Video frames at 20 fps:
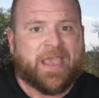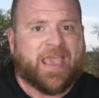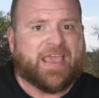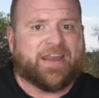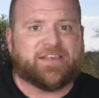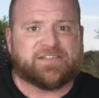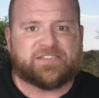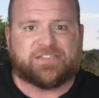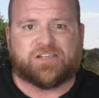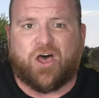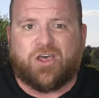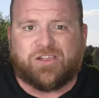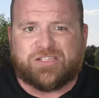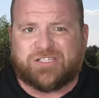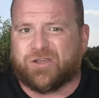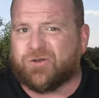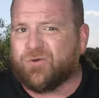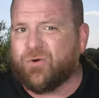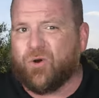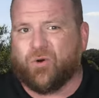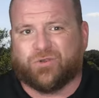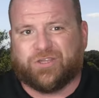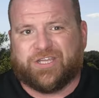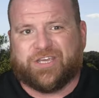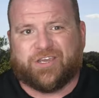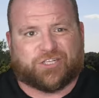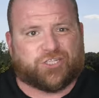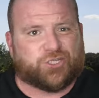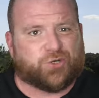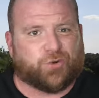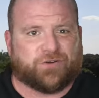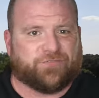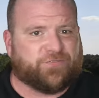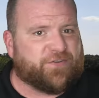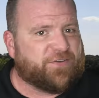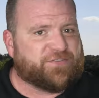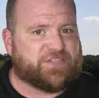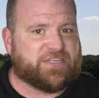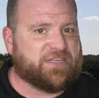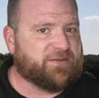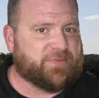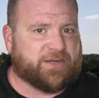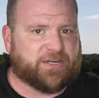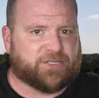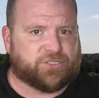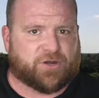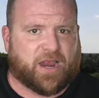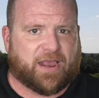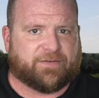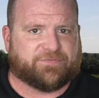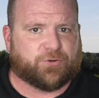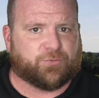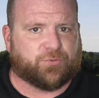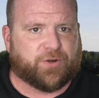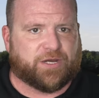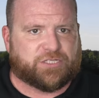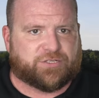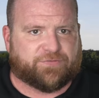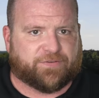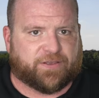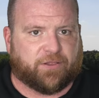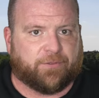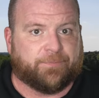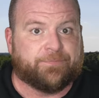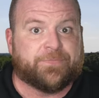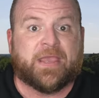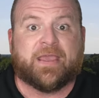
and is also only a short 15-minute drive to Ridgeville.